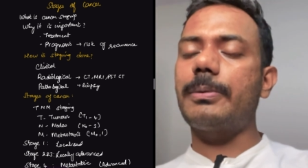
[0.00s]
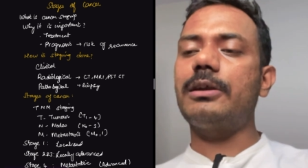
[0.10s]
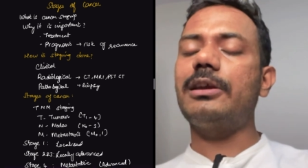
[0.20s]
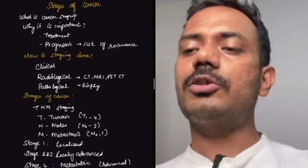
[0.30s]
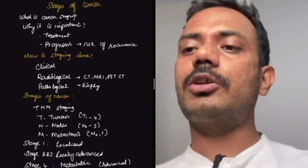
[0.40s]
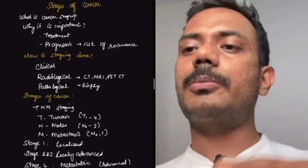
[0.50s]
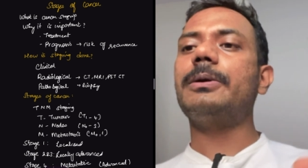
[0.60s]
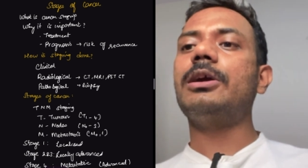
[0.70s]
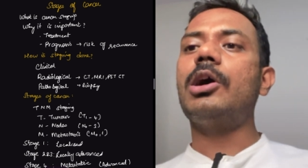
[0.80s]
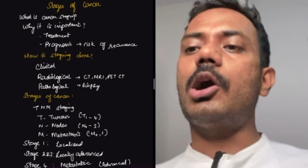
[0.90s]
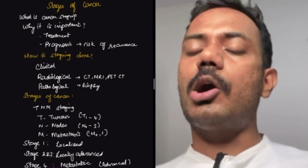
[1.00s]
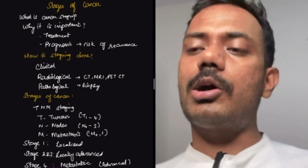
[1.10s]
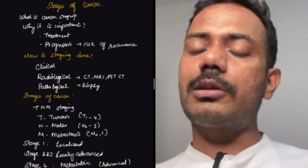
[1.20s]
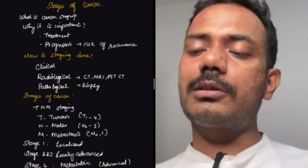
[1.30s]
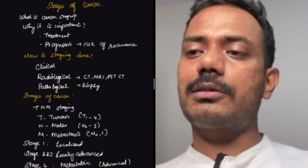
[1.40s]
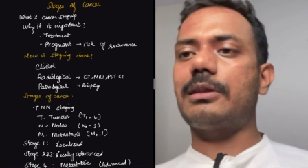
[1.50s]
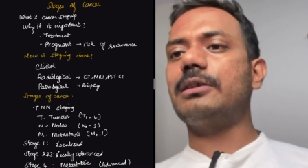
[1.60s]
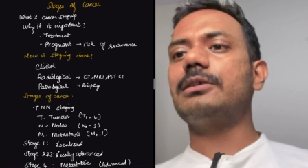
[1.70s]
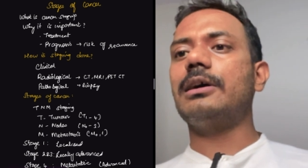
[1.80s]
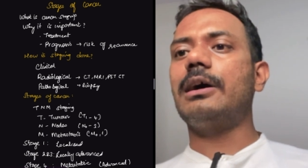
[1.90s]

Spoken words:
and radiotherapy or surgery,